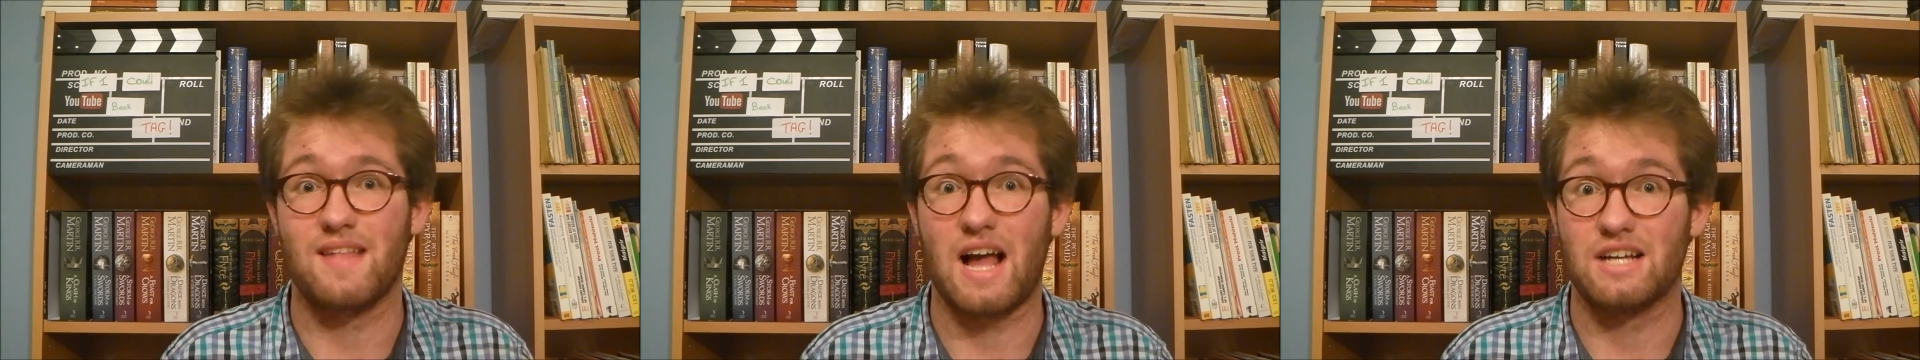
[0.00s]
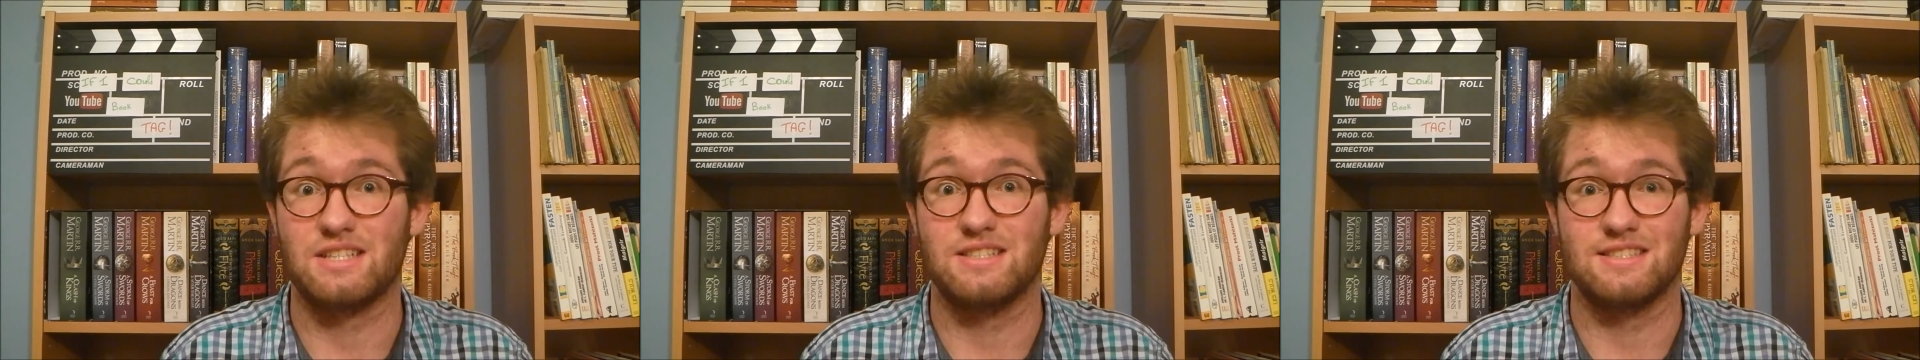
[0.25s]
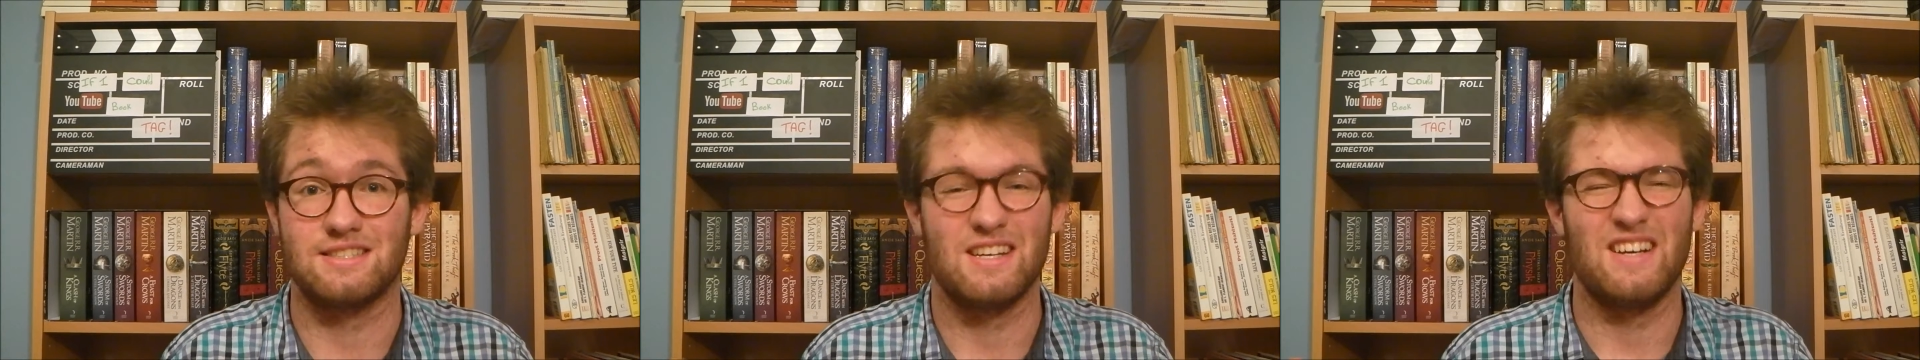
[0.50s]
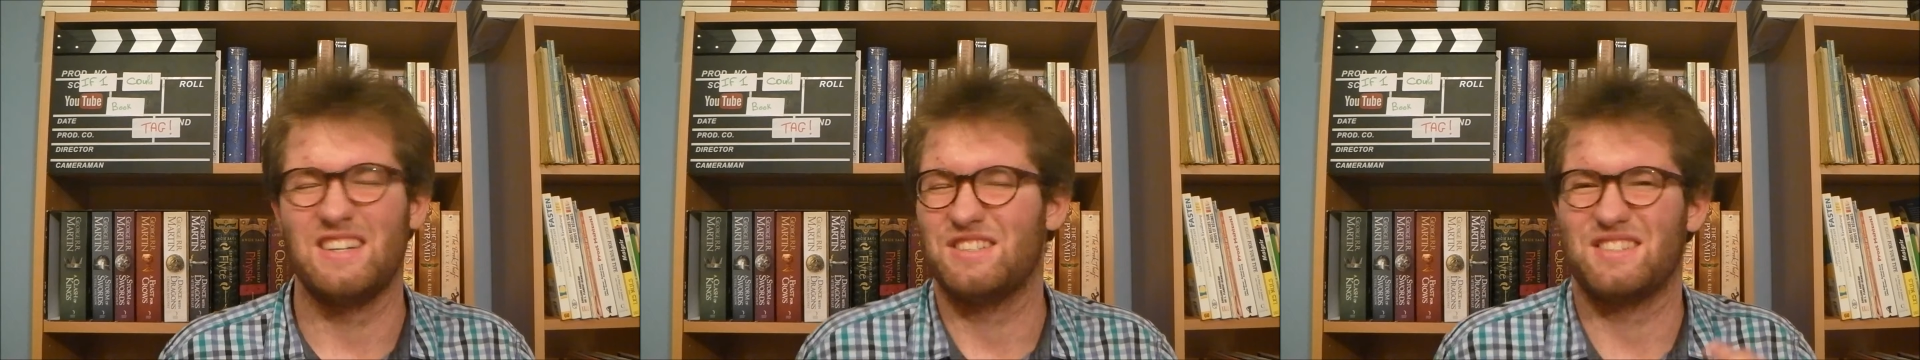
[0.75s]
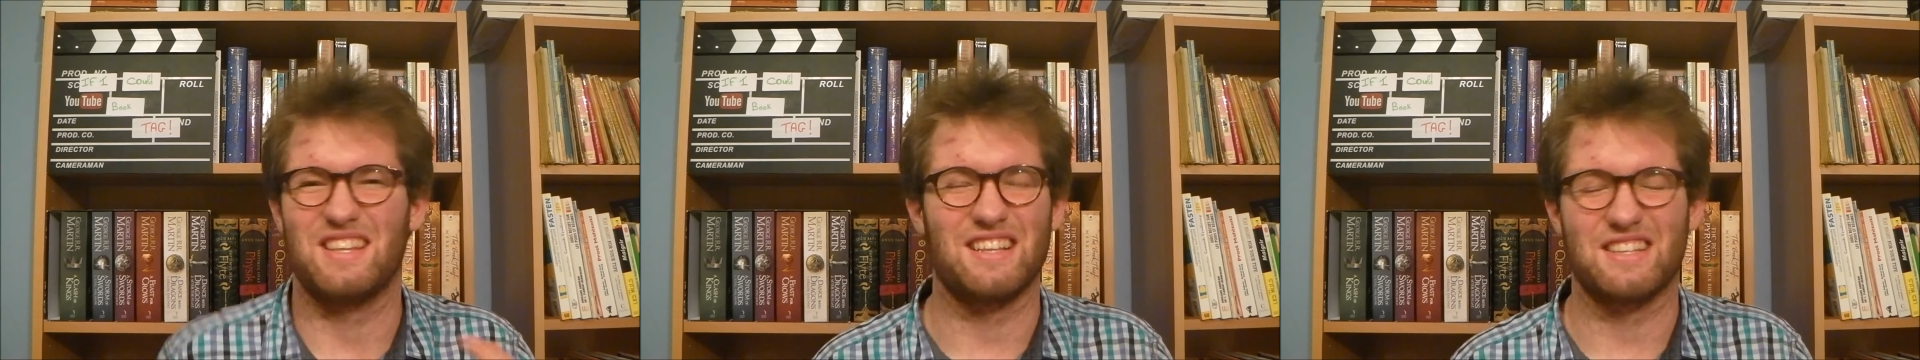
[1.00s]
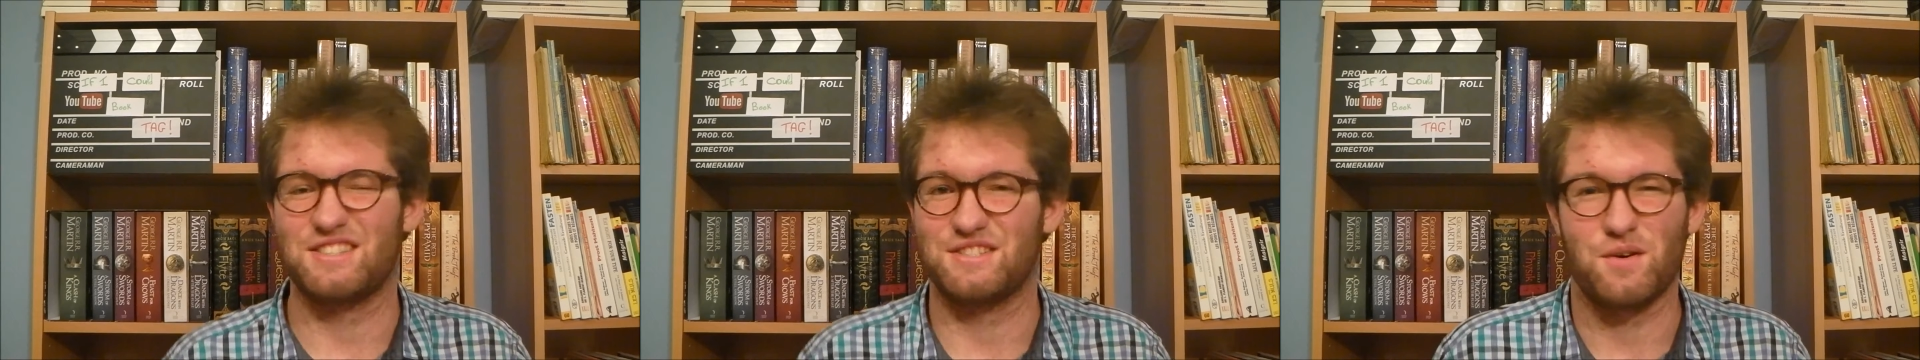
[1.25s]
ashes. I just think
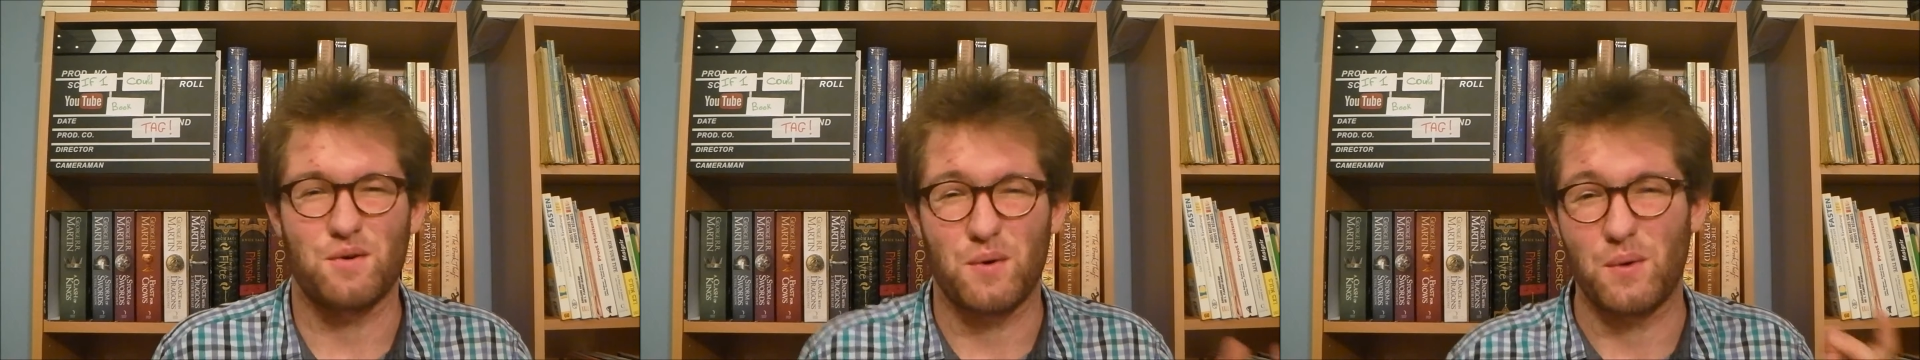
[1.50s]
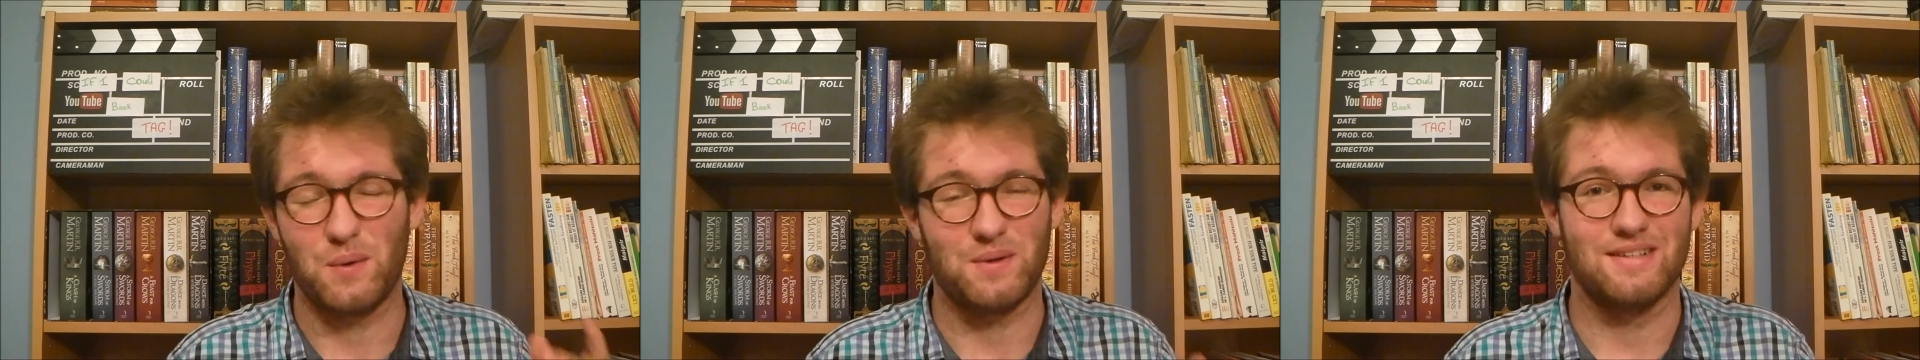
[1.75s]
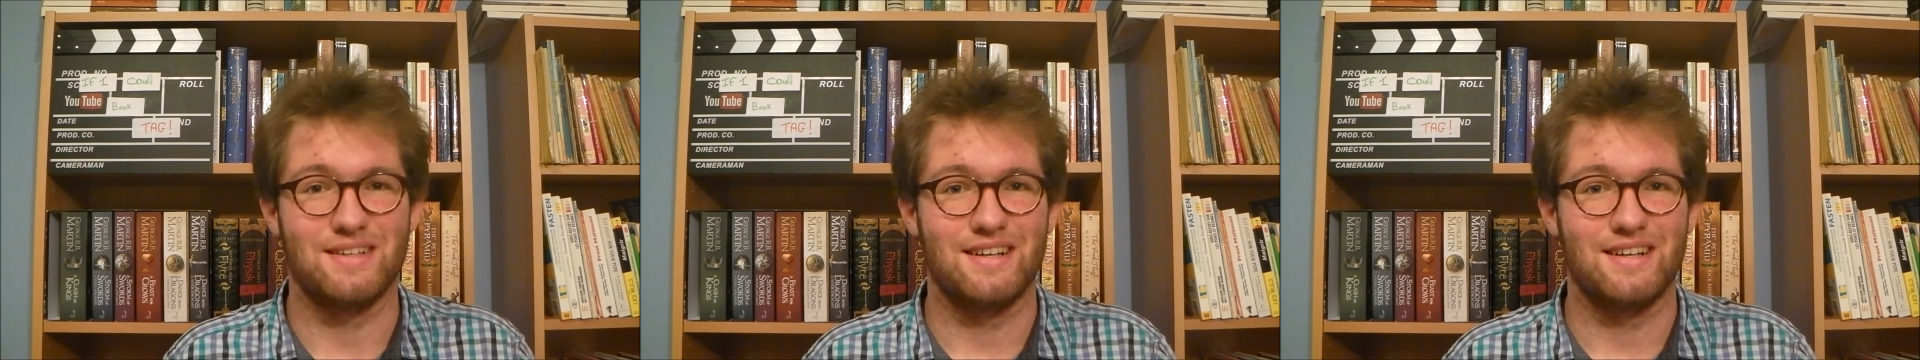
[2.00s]
it's so cool.